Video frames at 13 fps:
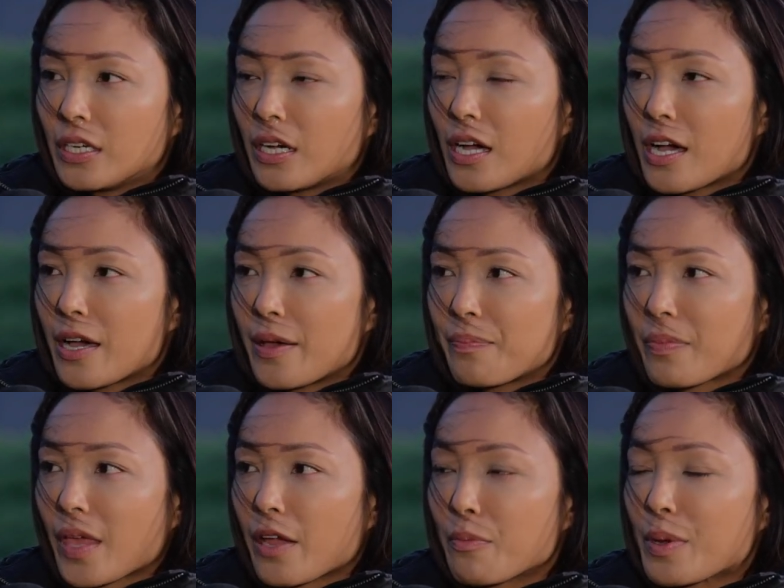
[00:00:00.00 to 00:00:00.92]

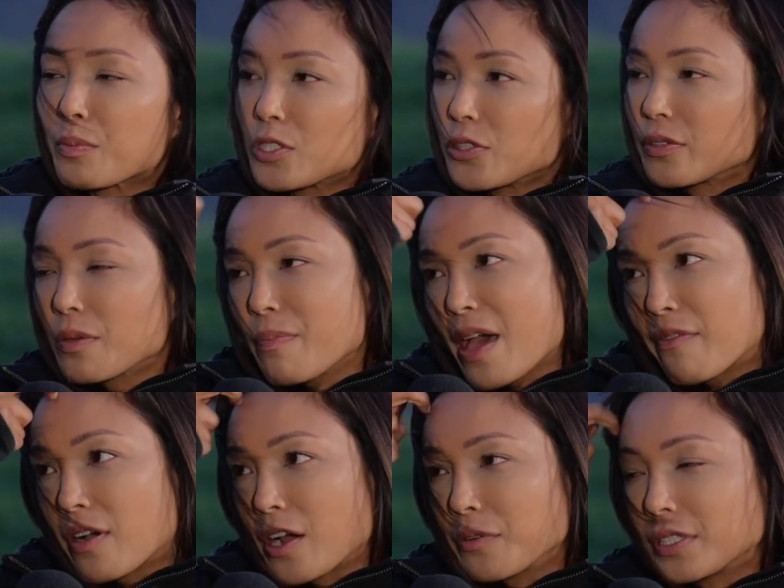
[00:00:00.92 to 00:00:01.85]
I remember doing the
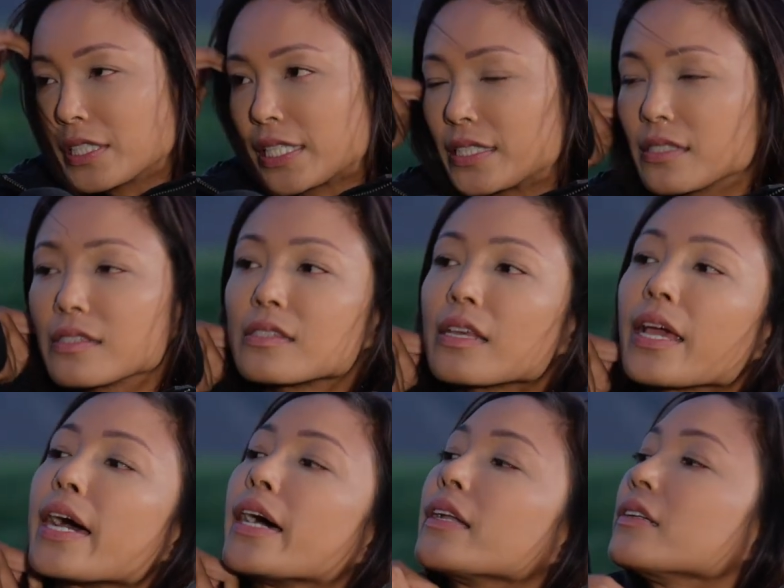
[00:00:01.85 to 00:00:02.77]
Mavar release,
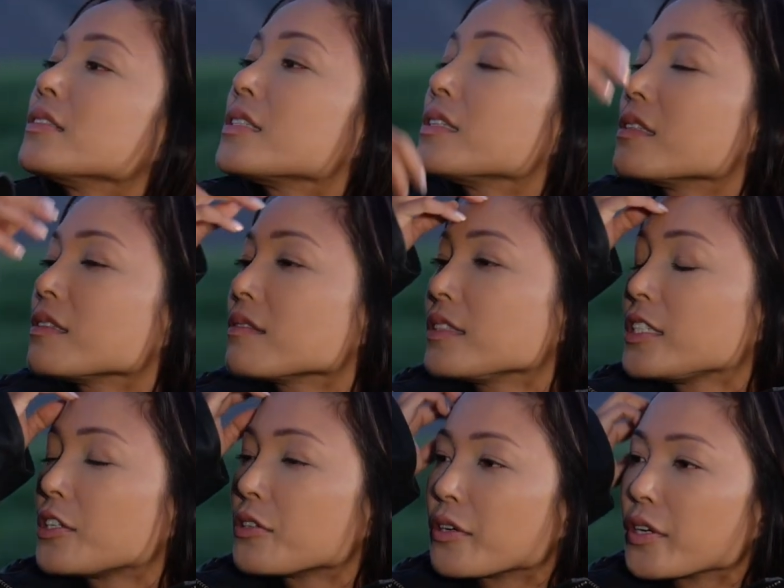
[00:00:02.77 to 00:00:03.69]
and
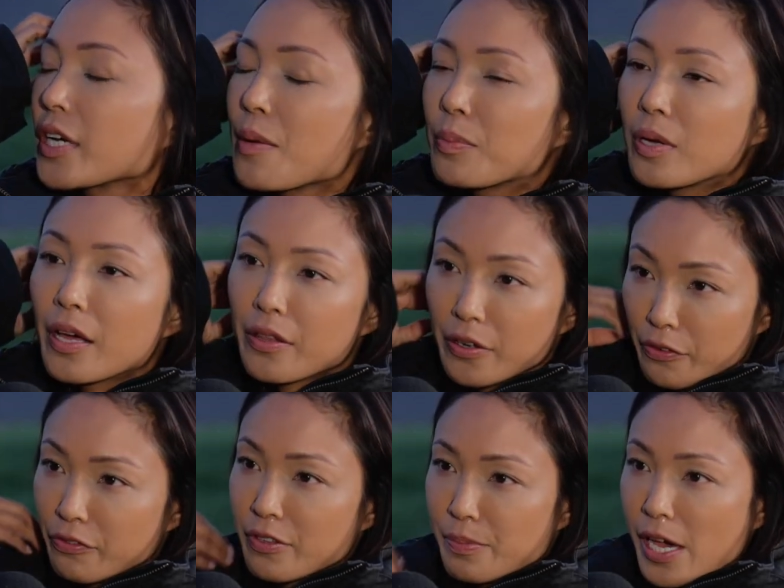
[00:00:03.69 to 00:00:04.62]
there were a couple other
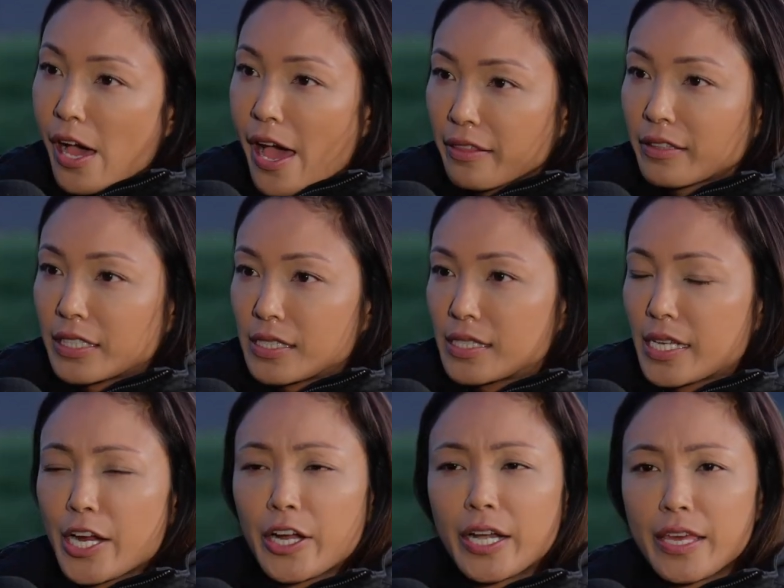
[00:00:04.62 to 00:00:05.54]
female athletes
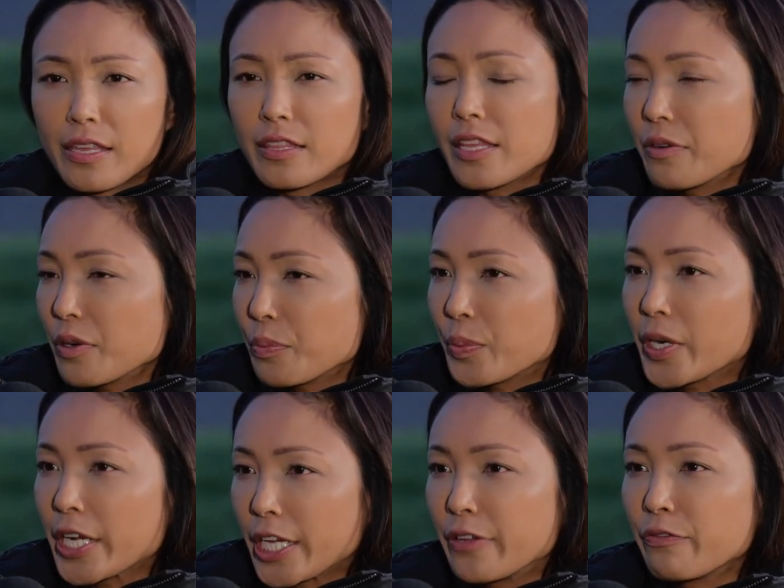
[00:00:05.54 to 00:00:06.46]
there, and I think they were
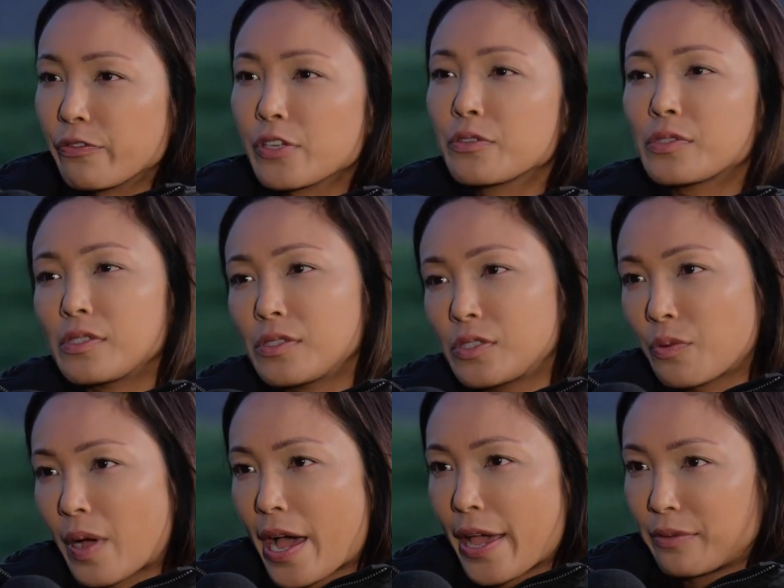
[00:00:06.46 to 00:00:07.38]
pretty confused as to
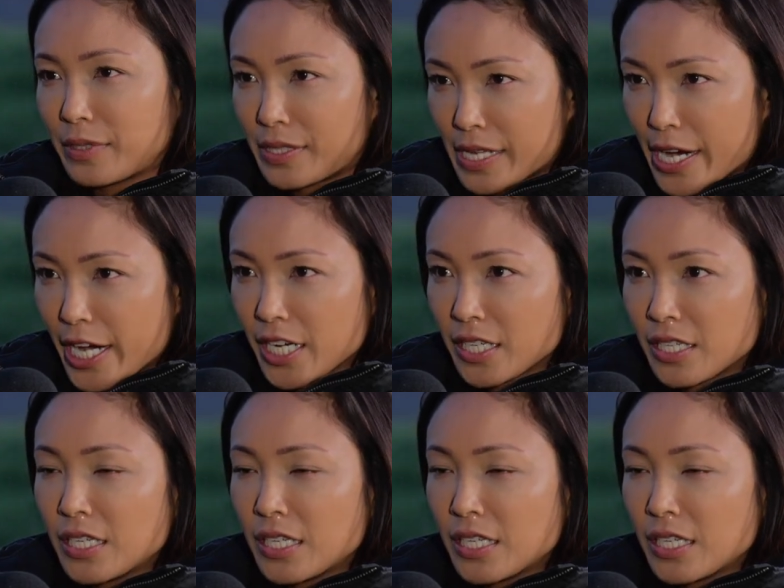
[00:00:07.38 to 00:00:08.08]
why I was there.